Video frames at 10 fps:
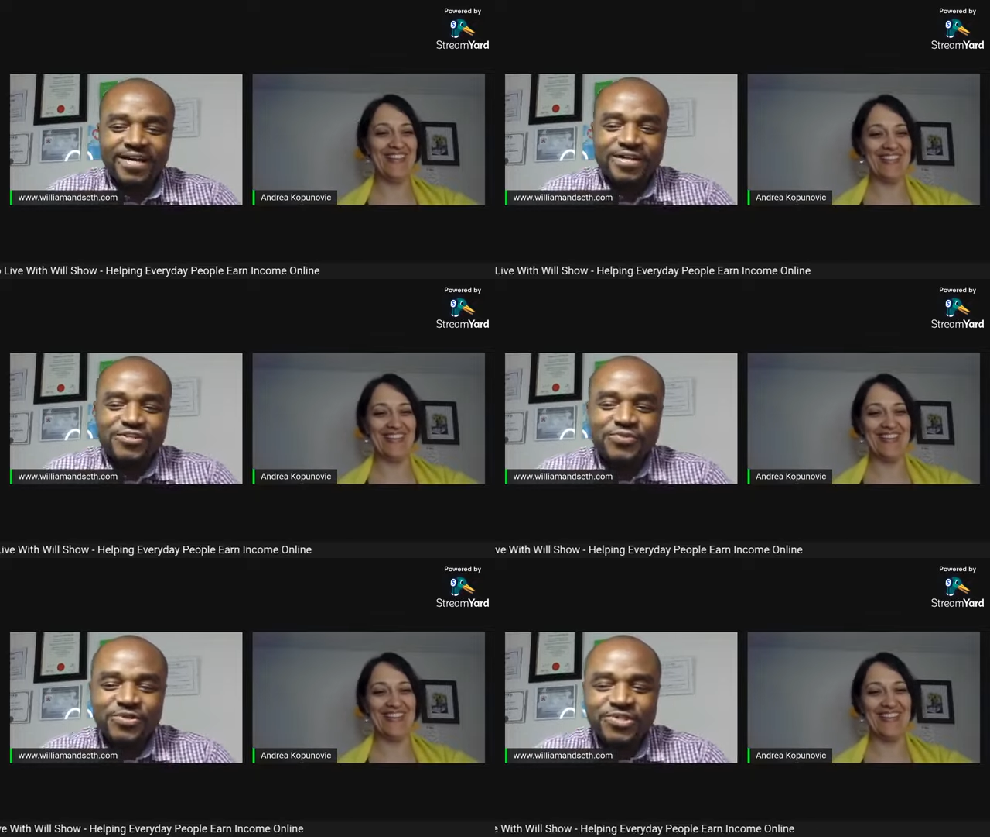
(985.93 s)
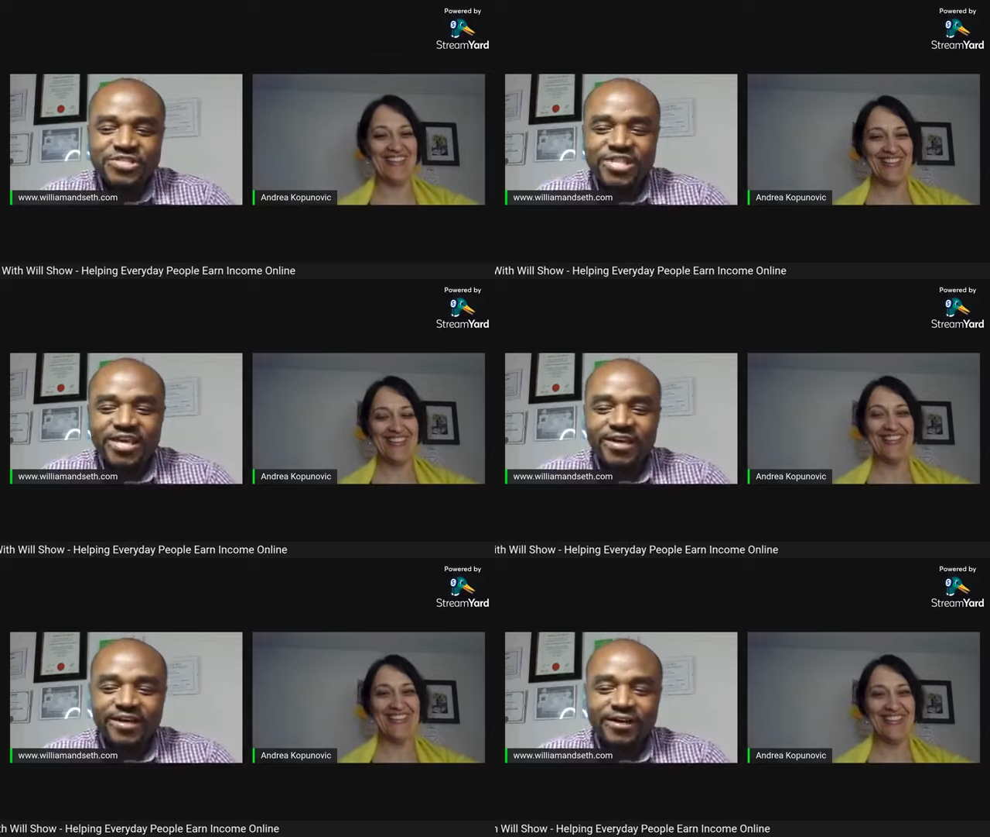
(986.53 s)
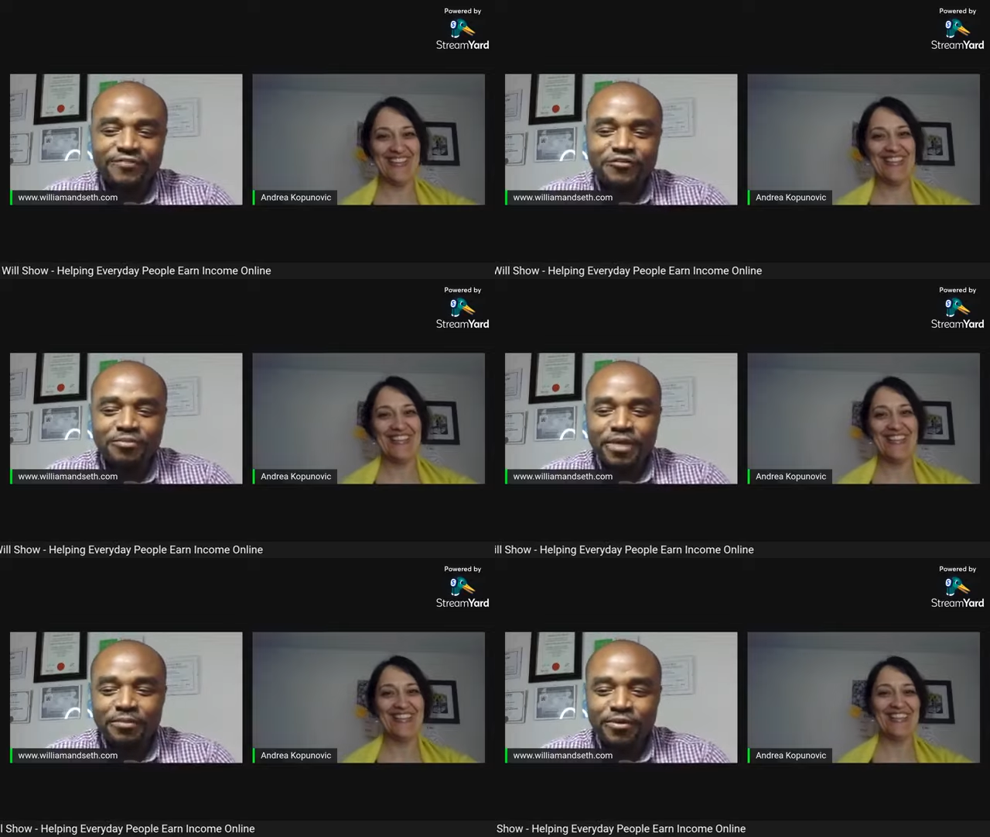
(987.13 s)
Speaker 1: I just want to say uh, a
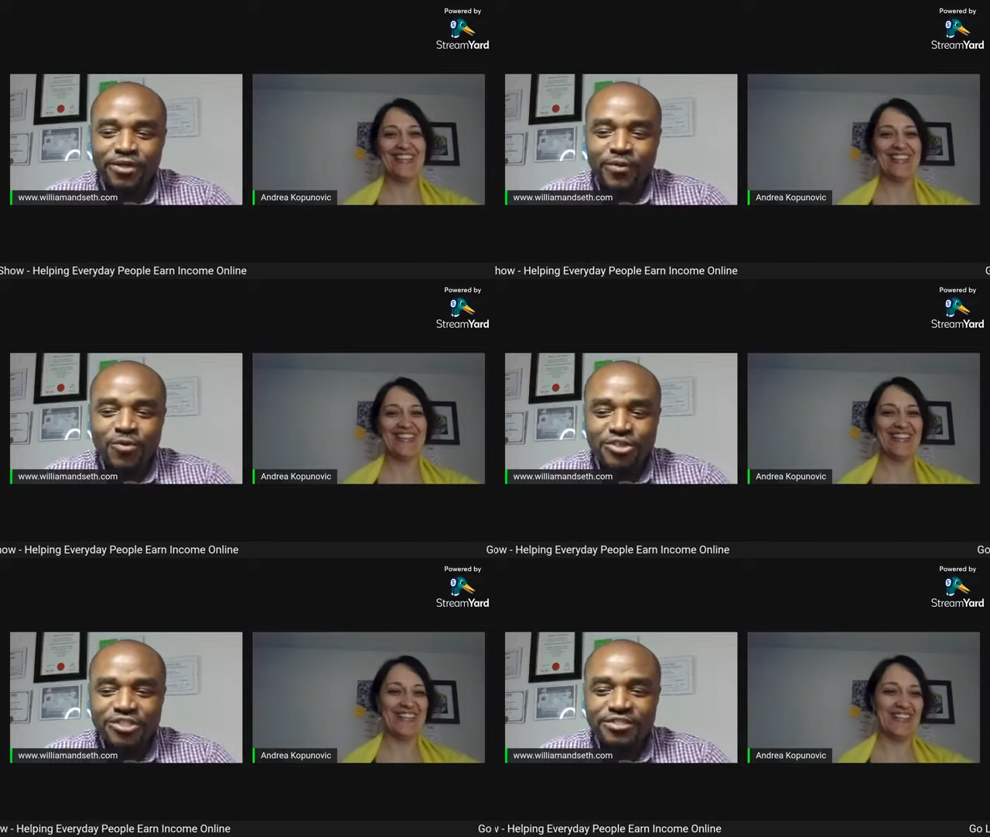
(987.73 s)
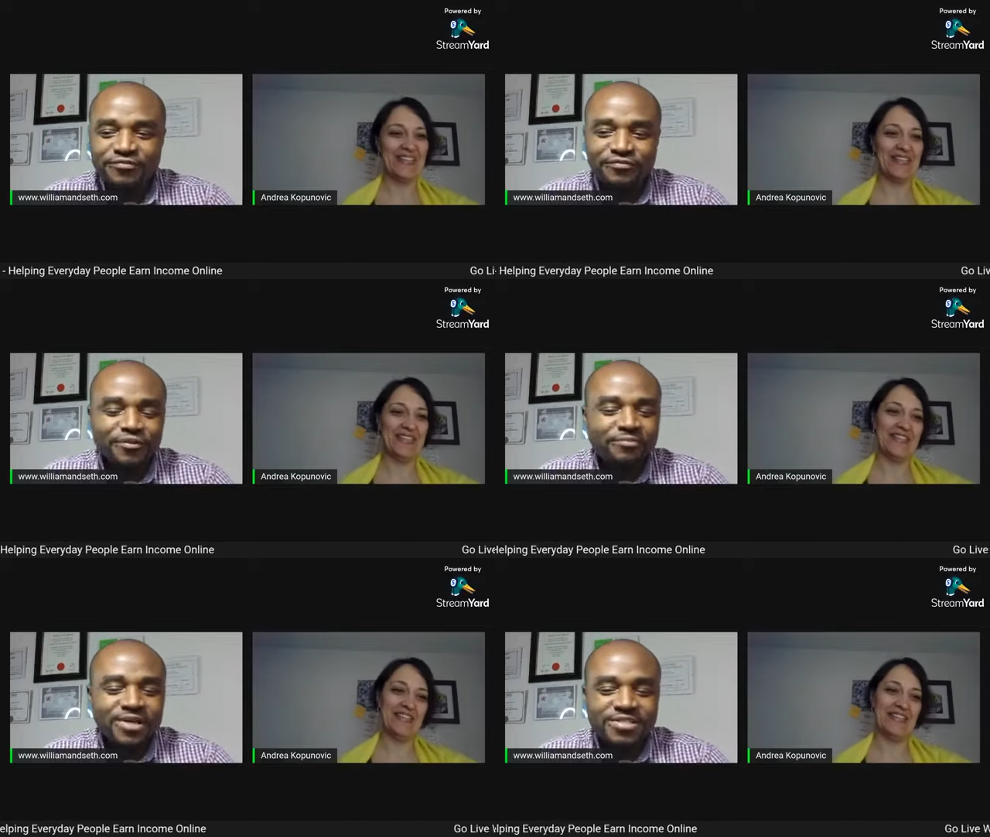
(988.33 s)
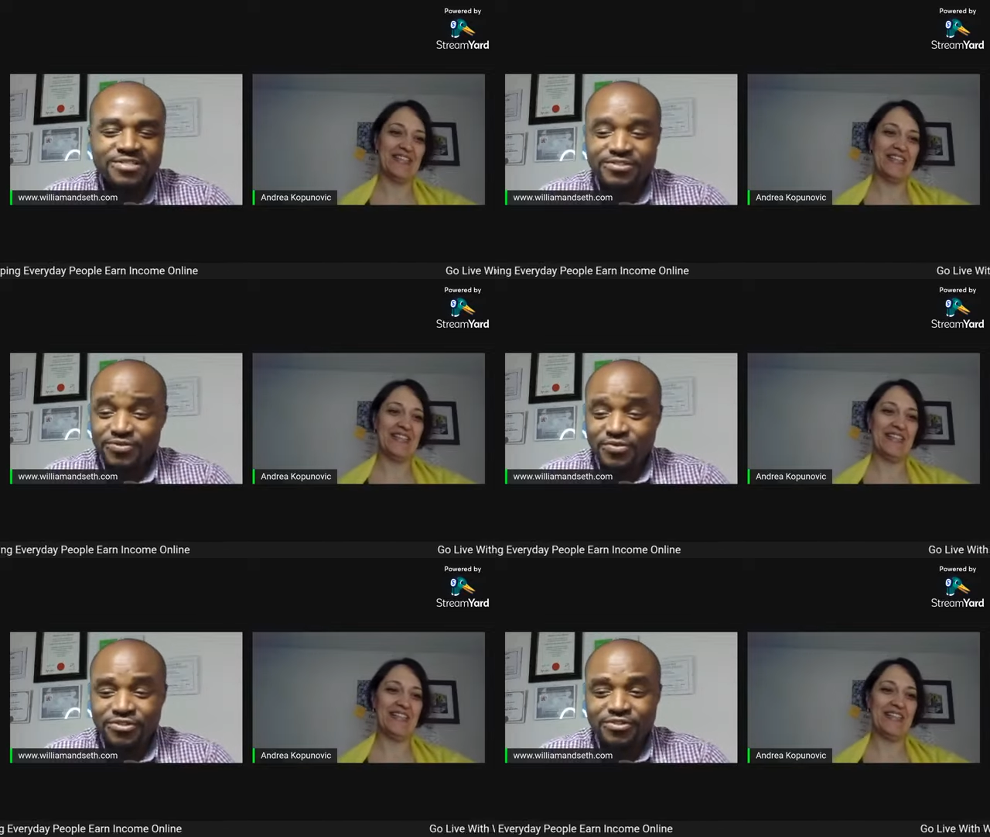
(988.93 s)
few people are watching from
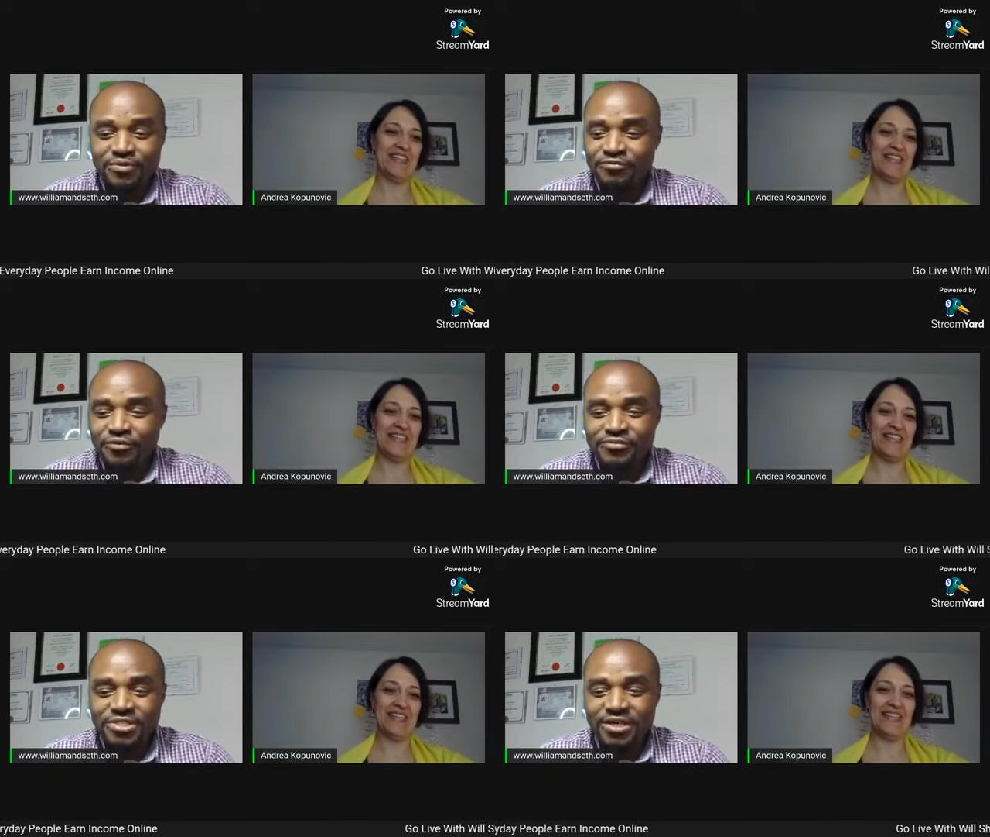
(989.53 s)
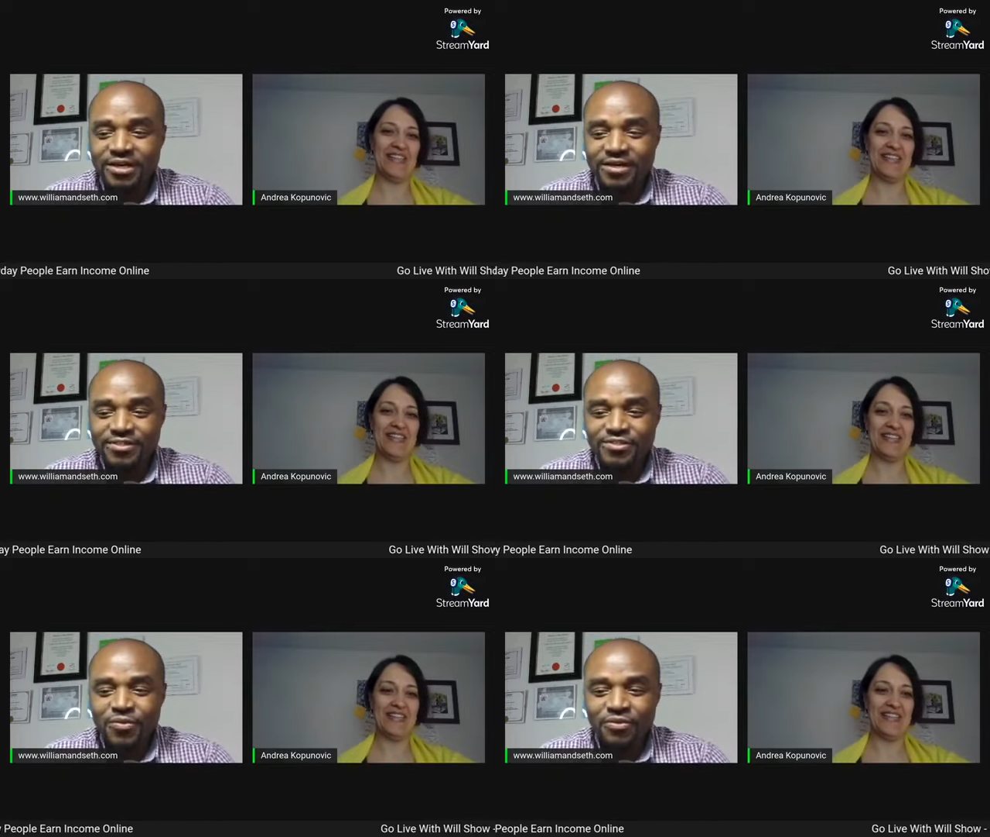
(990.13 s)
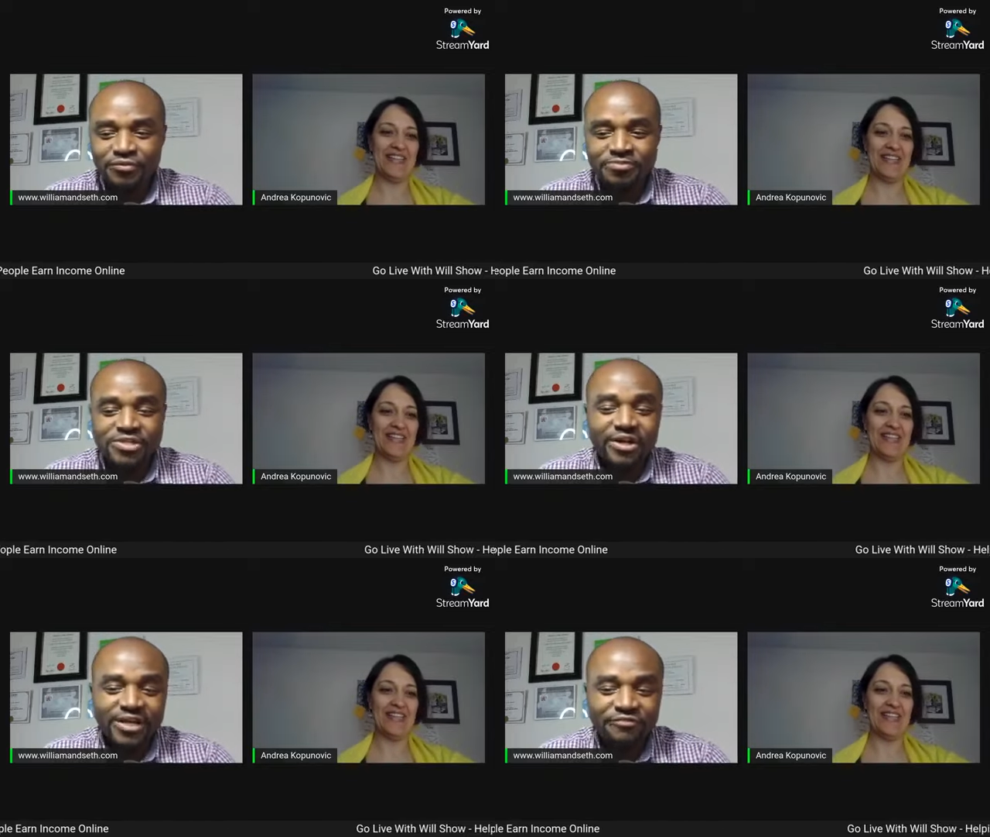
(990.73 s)
us, uh, some from uh, someone
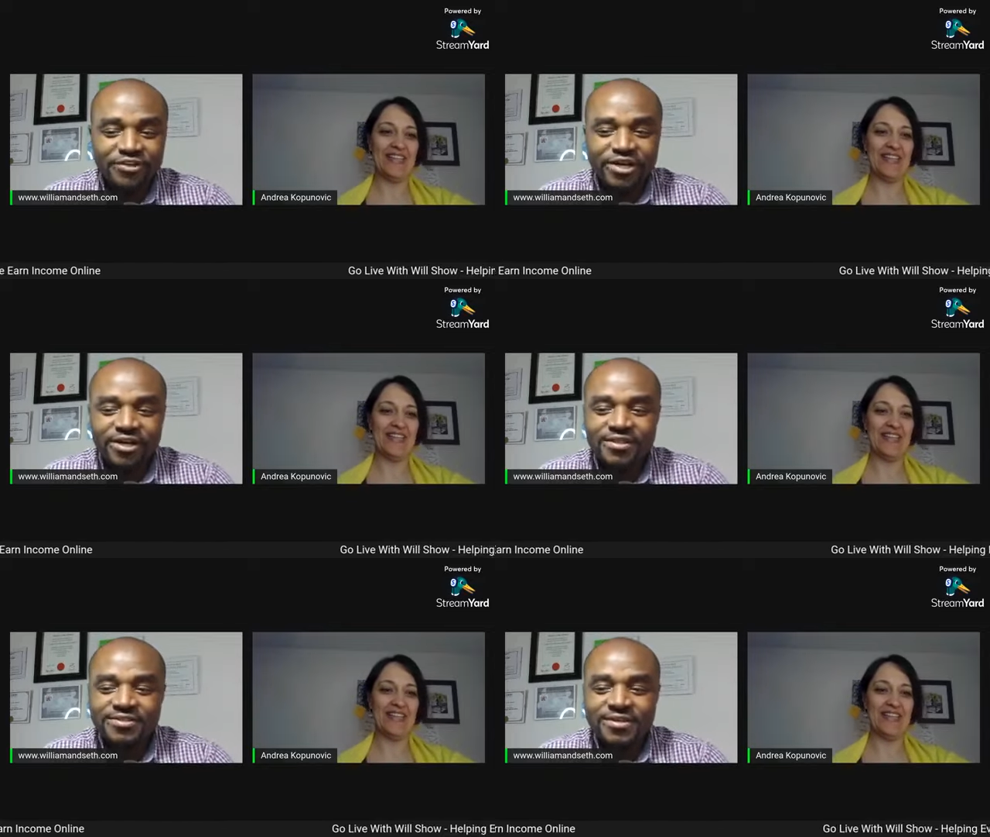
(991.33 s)
from South Africa,